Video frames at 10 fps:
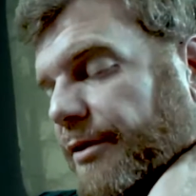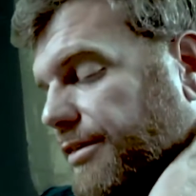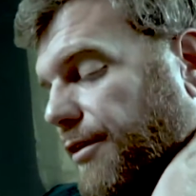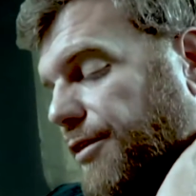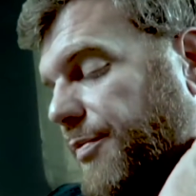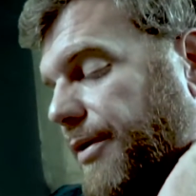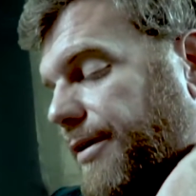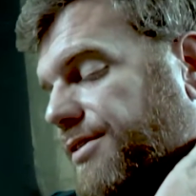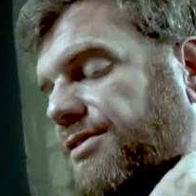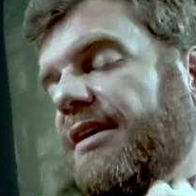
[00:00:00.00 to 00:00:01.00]
with all the
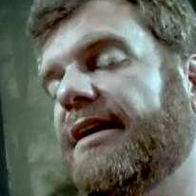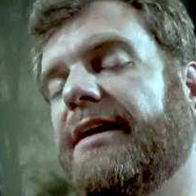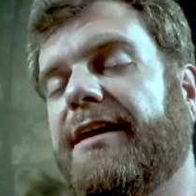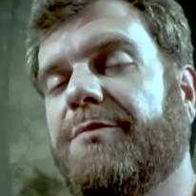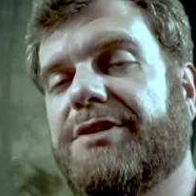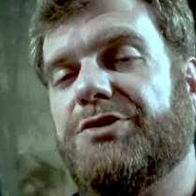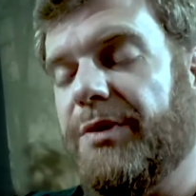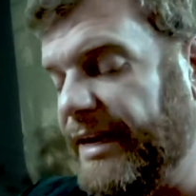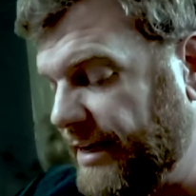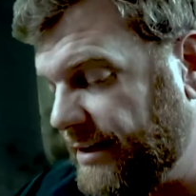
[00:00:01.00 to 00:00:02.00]
parts in
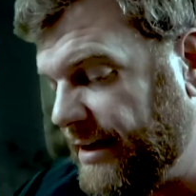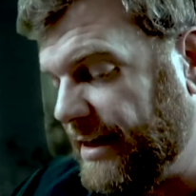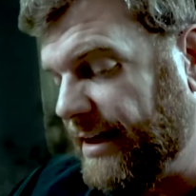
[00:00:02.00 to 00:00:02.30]
between.